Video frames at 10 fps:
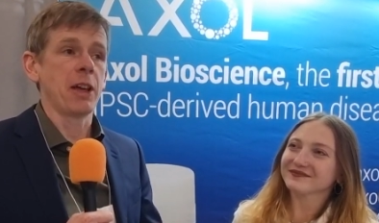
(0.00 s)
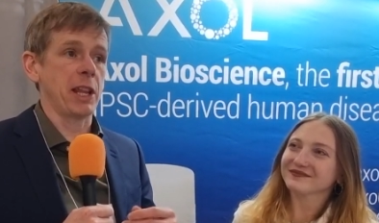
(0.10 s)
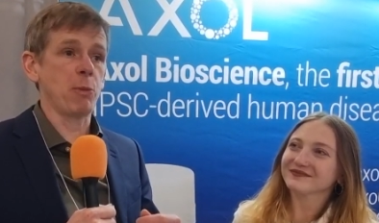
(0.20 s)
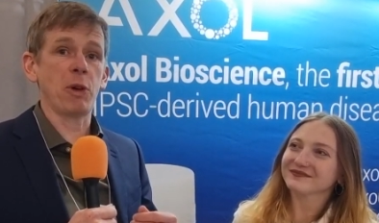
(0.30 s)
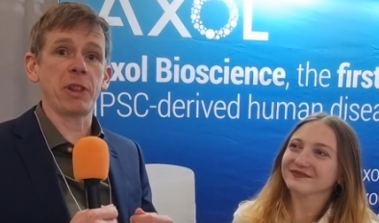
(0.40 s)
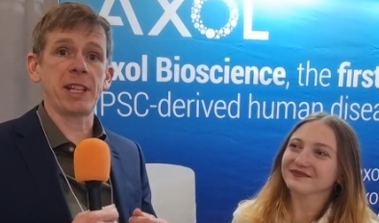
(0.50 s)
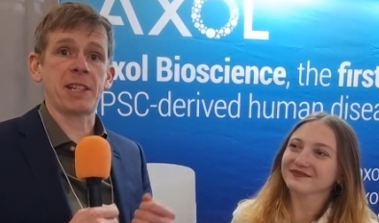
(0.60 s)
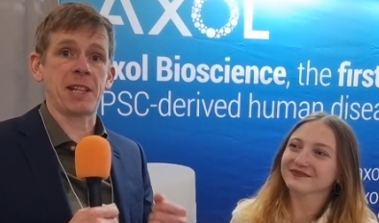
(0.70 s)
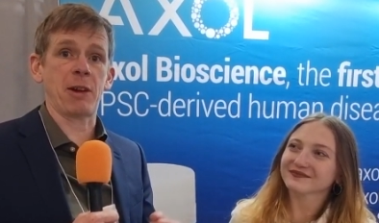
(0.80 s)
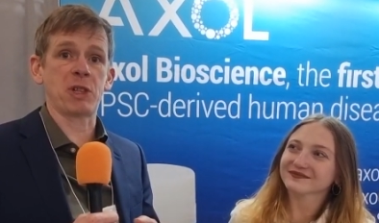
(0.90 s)
Speaker 1: They want these
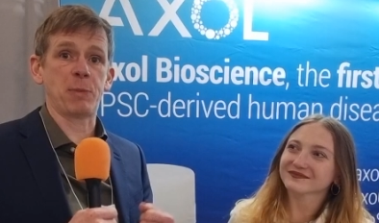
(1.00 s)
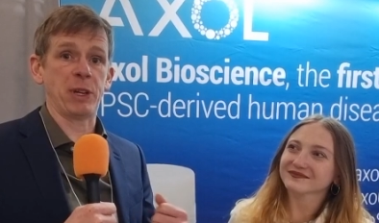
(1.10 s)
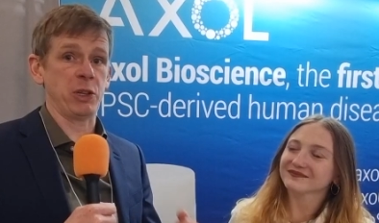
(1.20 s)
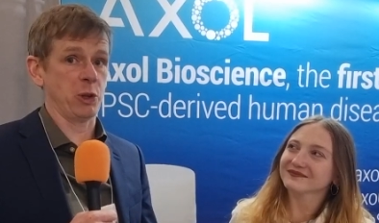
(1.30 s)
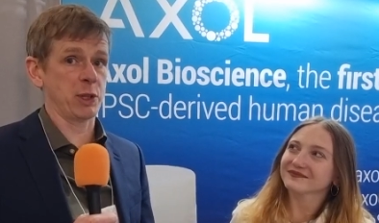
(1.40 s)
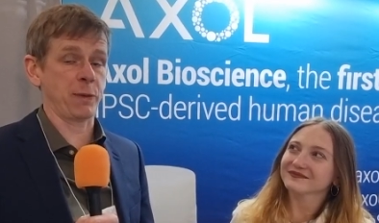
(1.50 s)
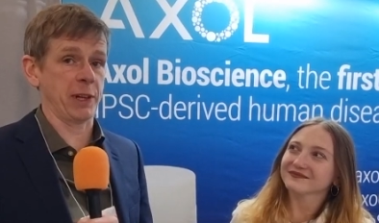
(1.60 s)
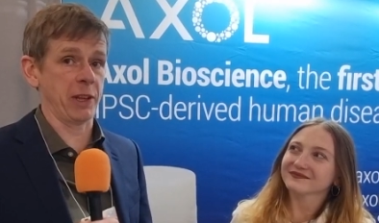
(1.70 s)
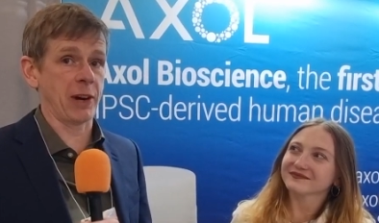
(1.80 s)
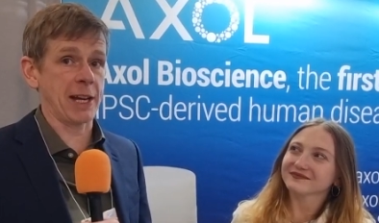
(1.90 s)
cells to be
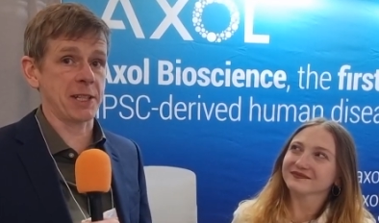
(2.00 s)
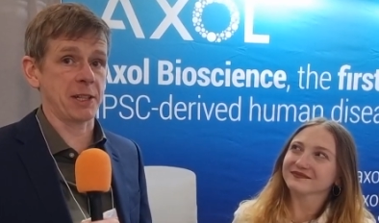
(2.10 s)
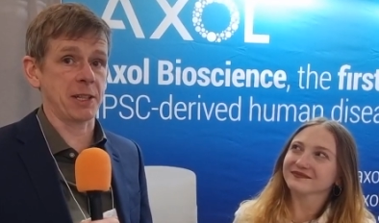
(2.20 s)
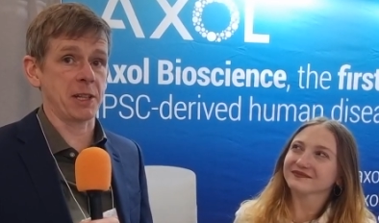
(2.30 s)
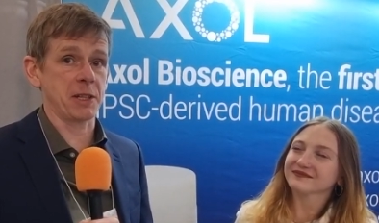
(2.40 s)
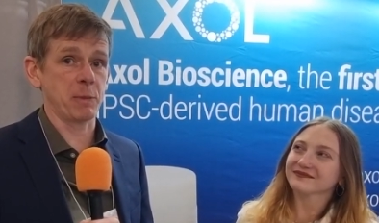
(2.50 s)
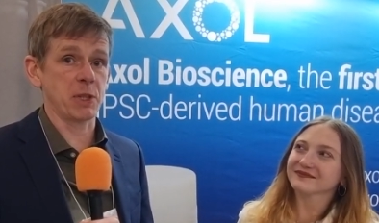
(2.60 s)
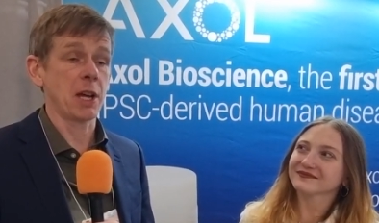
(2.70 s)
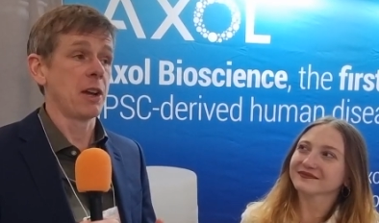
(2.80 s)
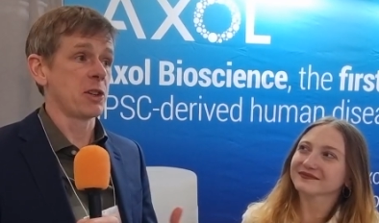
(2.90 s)
useful in their assay
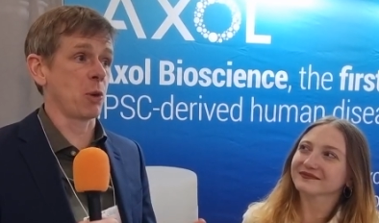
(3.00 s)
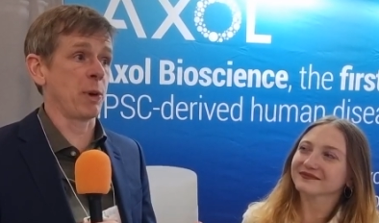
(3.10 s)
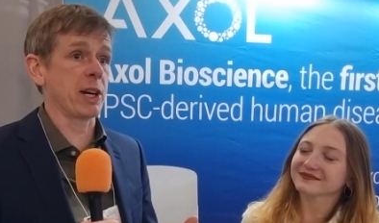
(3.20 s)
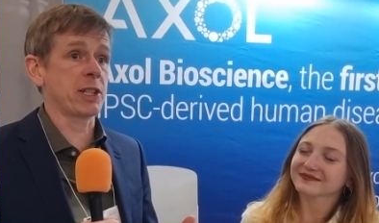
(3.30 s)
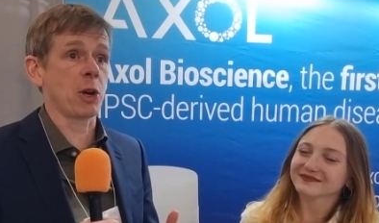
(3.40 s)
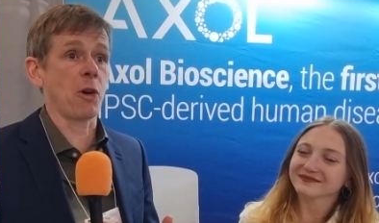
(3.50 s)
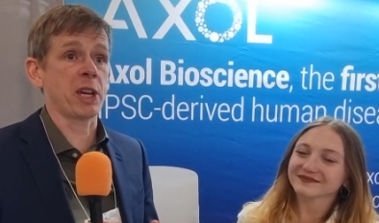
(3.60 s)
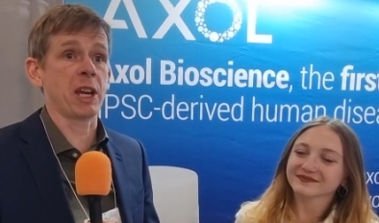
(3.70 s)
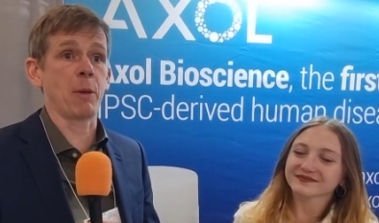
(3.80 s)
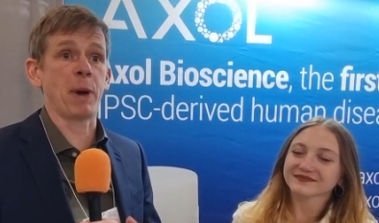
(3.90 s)
systems. So we're
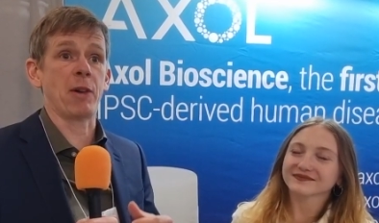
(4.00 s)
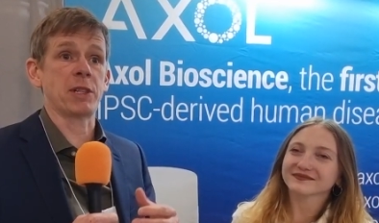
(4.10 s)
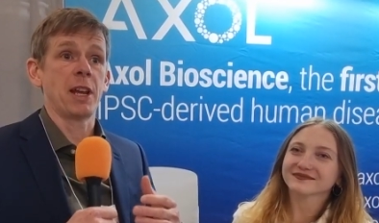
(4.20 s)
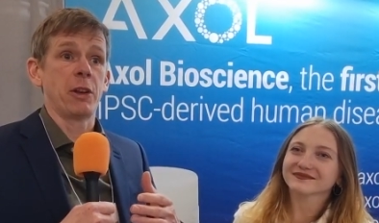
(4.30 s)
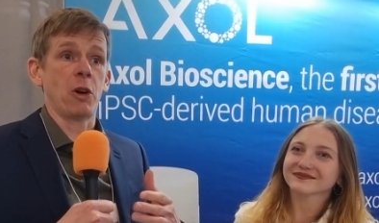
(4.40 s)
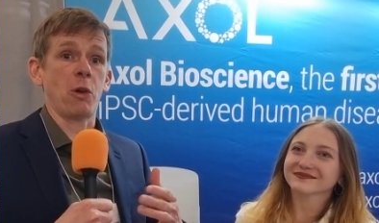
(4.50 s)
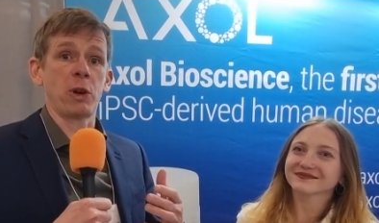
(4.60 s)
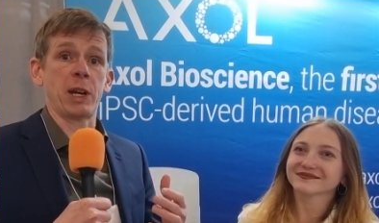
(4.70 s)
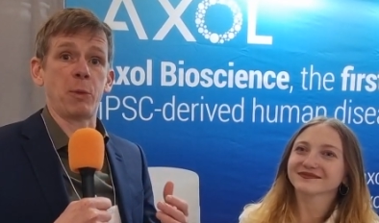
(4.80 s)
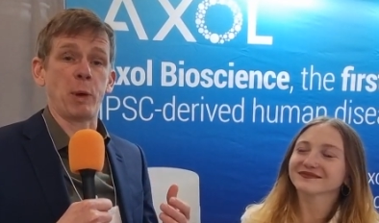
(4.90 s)
talking about not
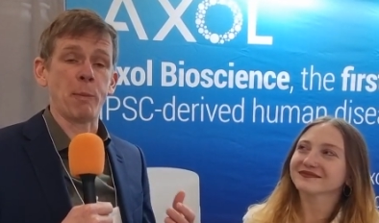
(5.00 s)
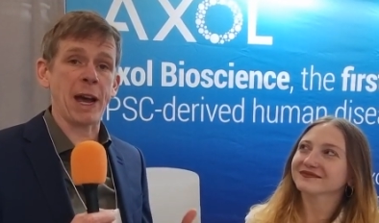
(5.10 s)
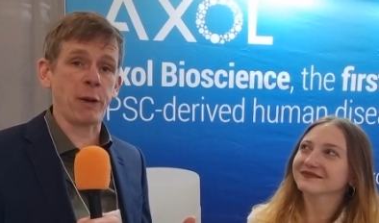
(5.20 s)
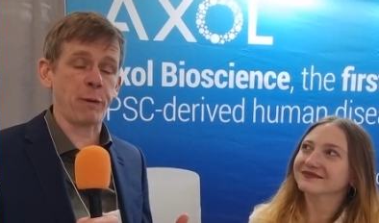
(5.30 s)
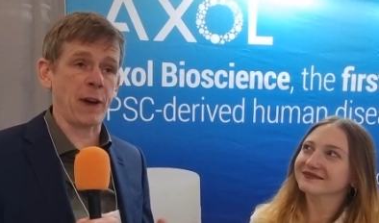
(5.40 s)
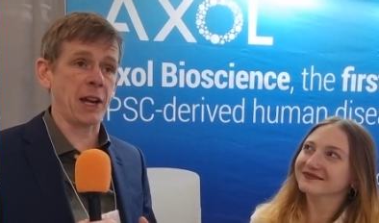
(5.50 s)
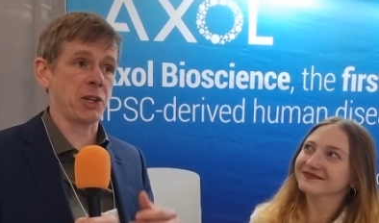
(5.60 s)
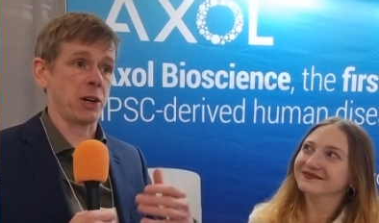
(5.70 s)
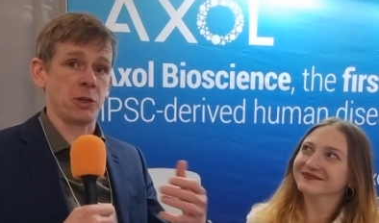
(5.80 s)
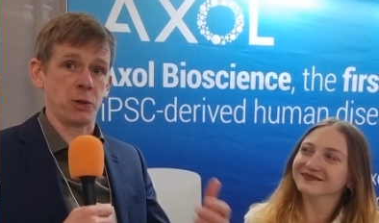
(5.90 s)
only we
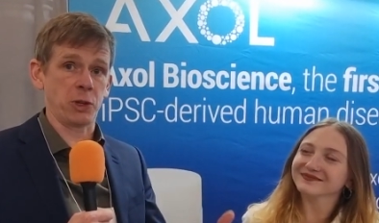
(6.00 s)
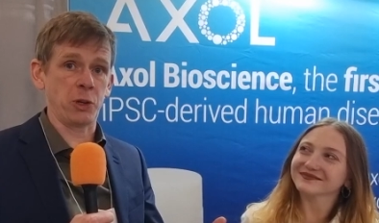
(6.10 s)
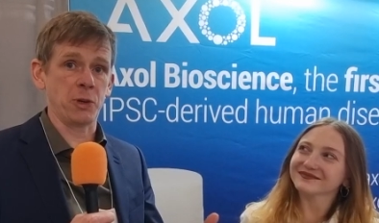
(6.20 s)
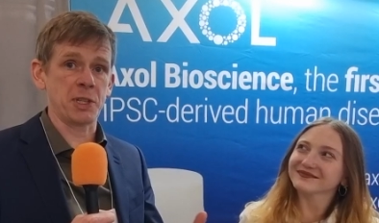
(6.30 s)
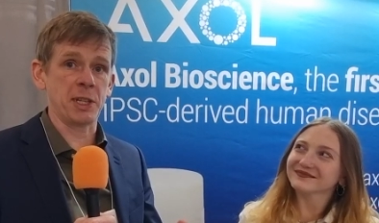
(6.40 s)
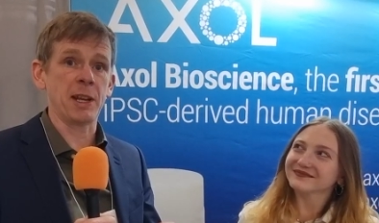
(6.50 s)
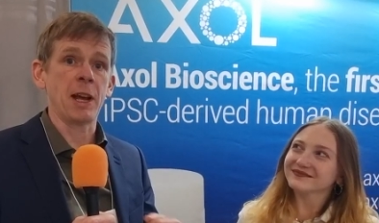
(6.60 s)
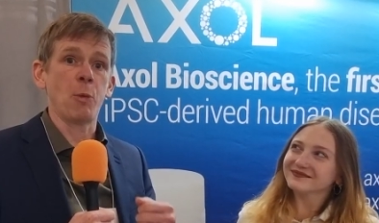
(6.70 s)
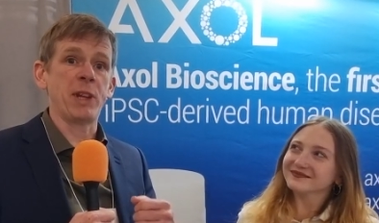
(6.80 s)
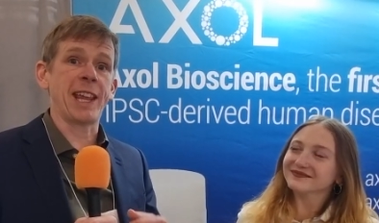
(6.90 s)
manufacture and do
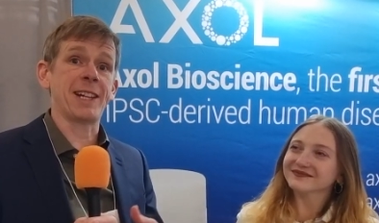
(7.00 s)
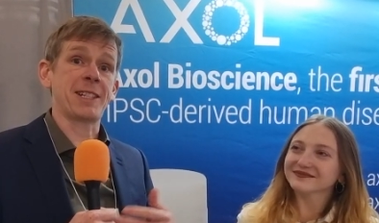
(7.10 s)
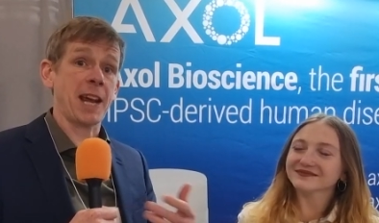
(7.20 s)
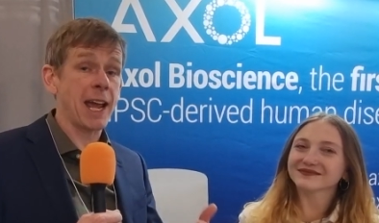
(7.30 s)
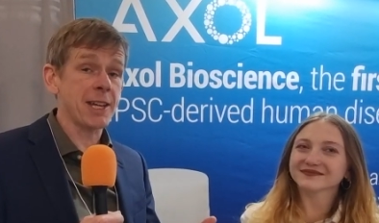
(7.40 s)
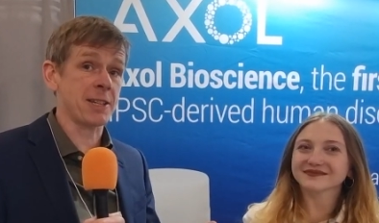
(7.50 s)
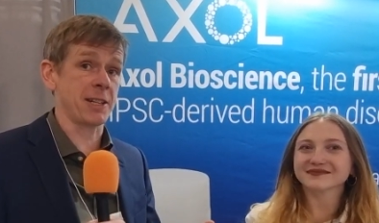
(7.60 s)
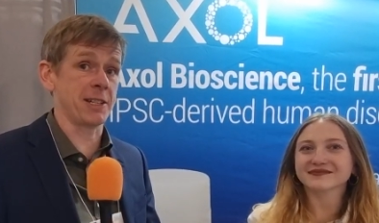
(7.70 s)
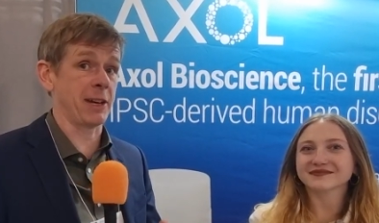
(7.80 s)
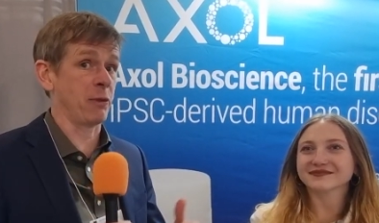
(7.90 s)
QC, we then
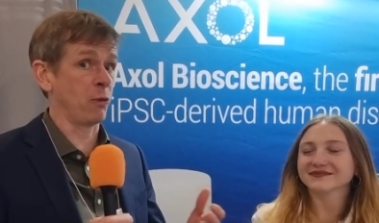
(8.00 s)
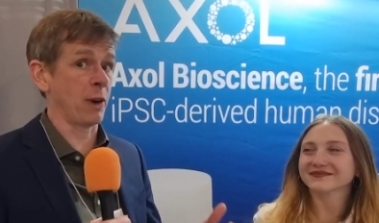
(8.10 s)
test it in